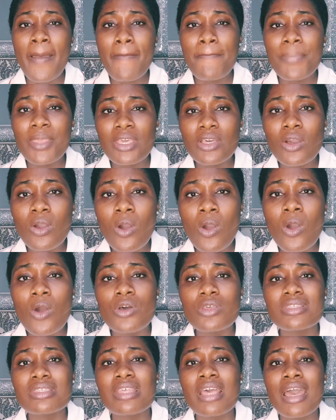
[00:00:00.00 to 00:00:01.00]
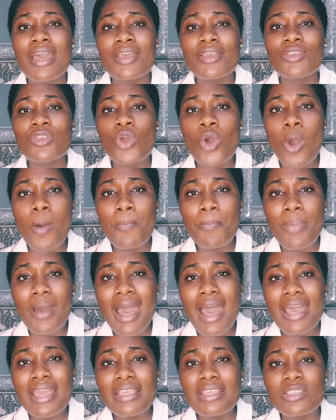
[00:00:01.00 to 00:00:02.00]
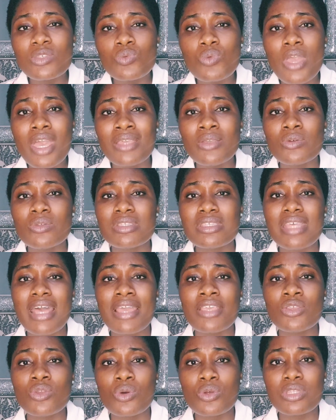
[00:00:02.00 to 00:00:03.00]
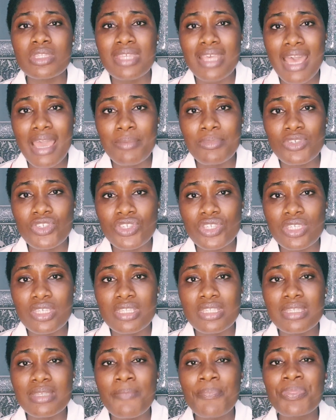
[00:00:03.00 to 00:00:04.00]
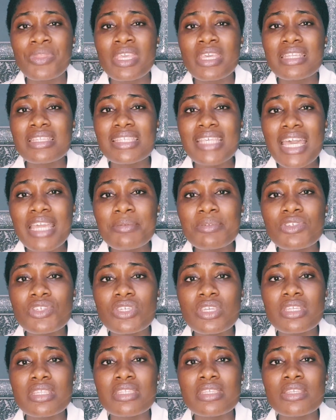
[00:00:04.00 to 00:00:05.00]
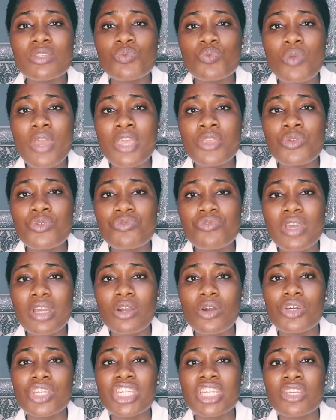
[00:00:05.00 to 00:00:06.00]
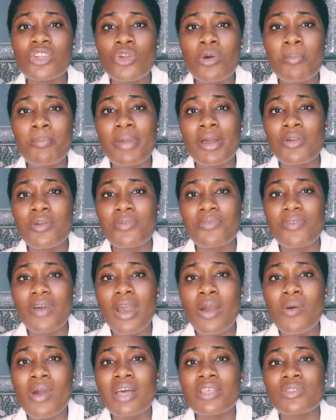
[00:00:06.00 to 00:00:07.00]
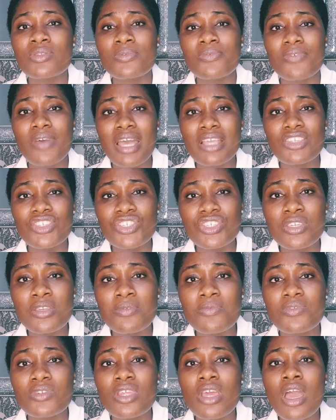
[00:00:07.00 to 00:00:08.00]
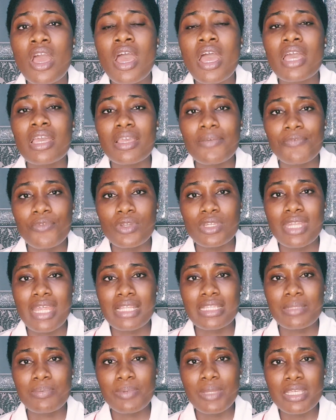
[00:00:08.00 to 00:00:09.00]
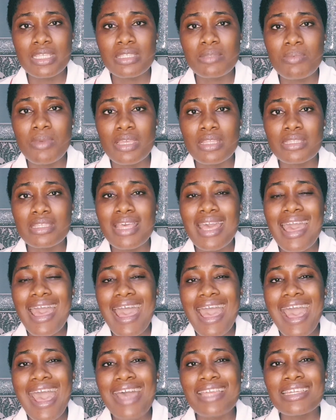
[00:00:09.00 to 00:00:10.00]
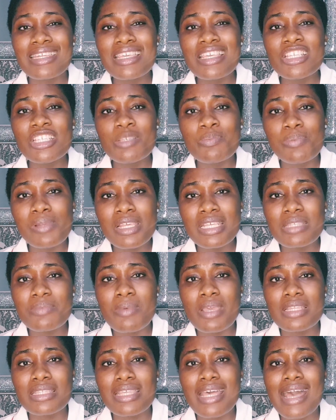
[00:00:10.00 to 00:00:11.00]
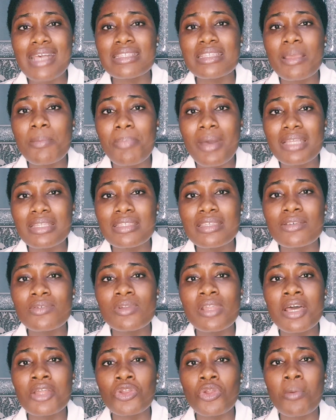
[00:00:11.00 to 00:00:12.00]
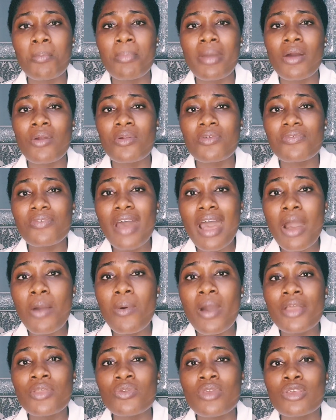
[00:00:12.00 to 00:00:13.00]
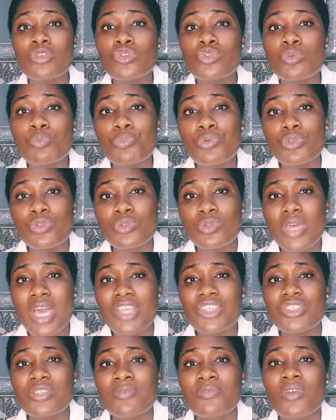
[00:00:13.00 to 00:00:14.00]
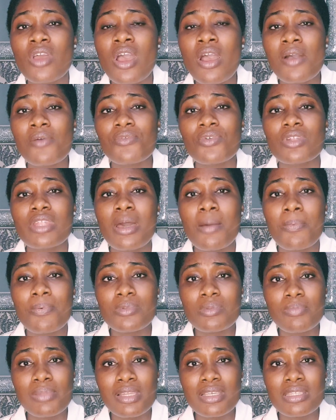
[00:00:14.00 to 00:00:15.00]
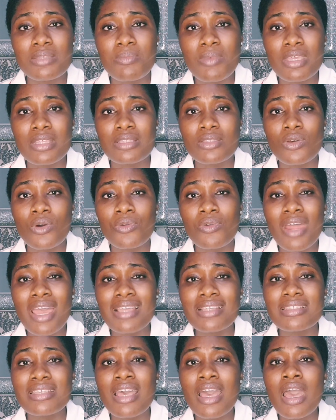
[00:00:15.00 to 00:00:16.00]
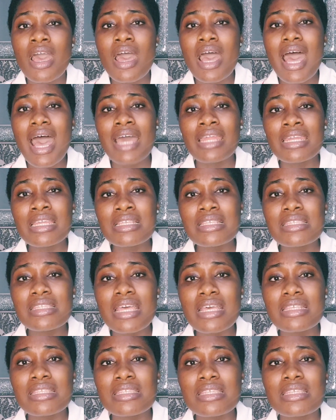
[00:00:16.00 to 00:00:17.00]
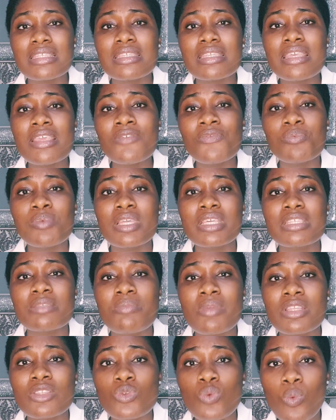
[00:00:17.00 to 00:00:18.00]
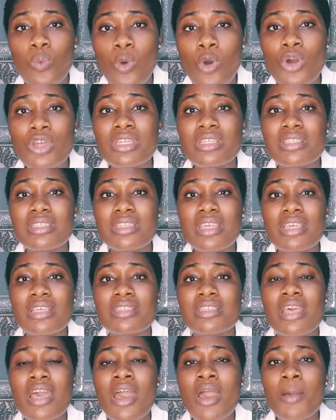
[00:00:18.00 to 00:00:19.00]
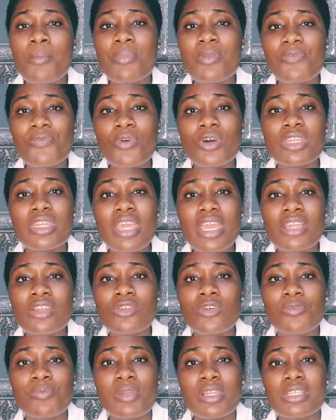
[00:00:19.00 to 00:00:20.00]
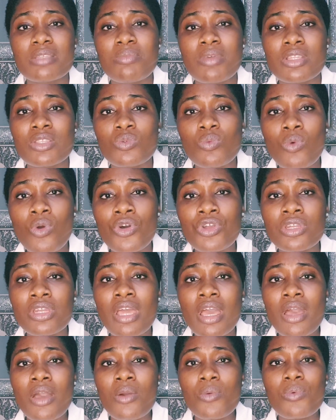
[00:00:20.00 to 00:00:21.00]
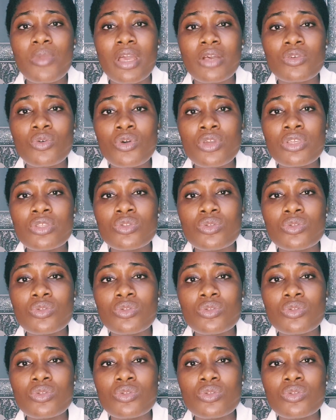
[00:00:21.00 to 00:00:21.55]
Because your PAR is where you sign your timesheet. Timesheet is where you record the number of hours you've achieved for that placement. And each placement has a particular number of hours you are supposed to achieve for that placement, all right? An instance is if placement 1 says before the end of placement 1 we are going